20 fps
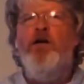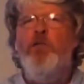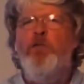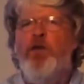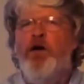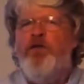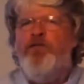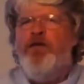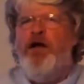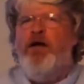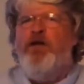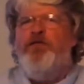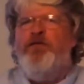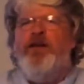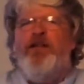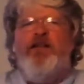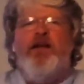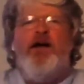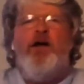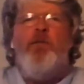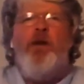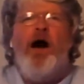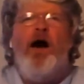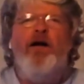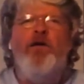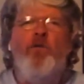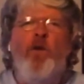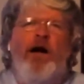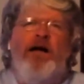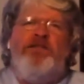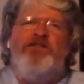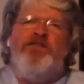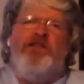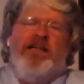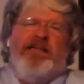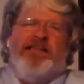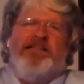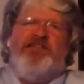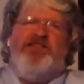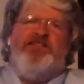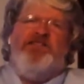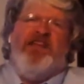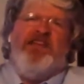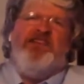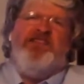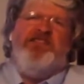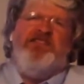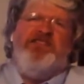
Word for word: But if, if you think about it, what, it's like a six,